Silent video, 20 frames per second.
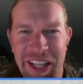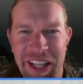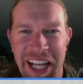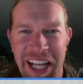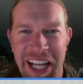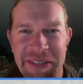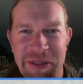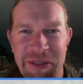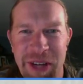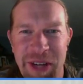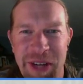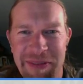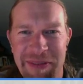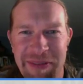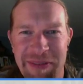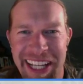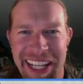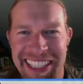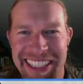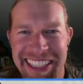of raised
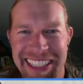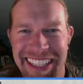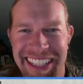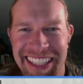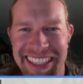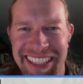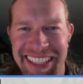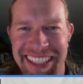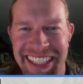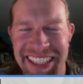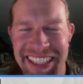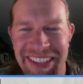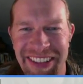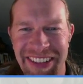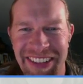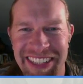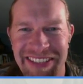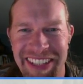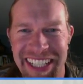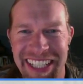beds, lots and lots of
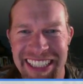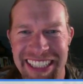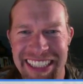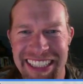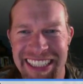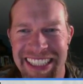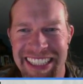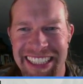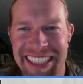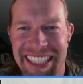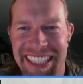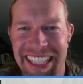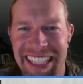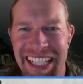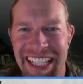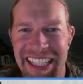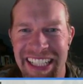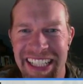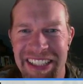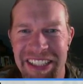raised beds.
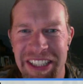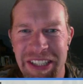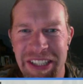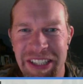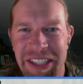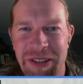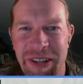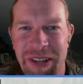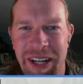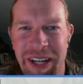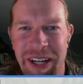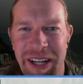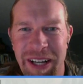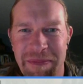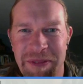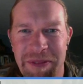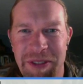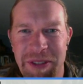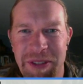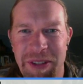Do you
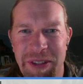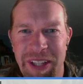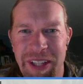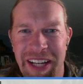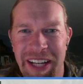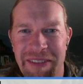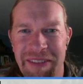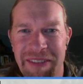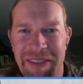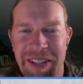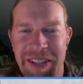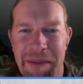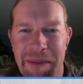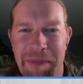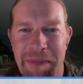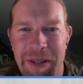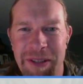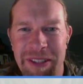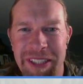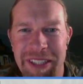do a lot of
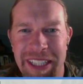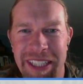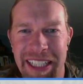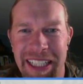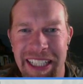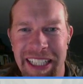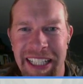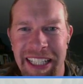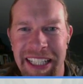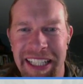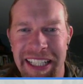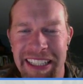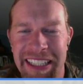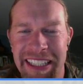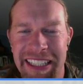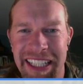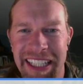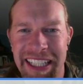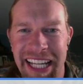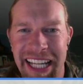composting and things
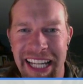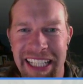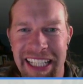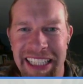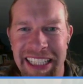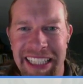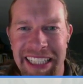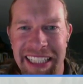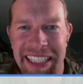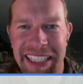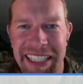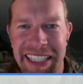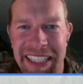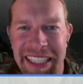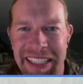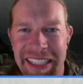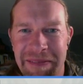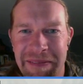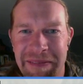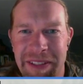like that to
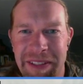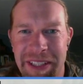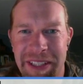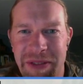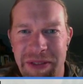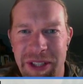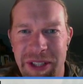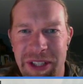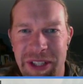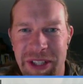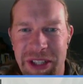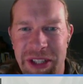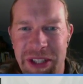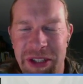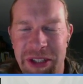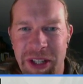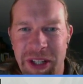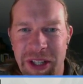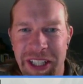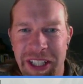enrich the
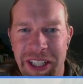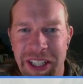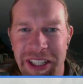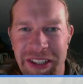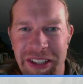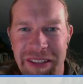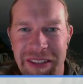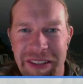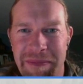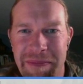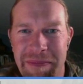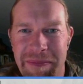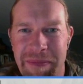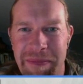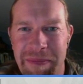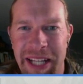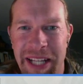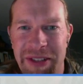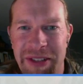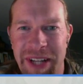soil in your
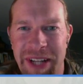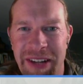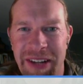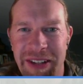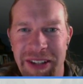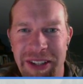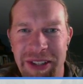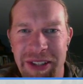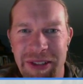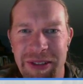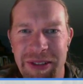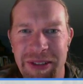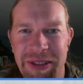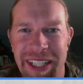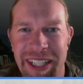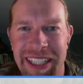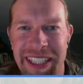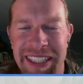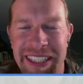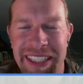beds, or how do you
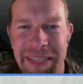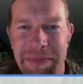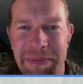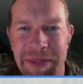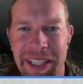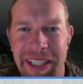keep the?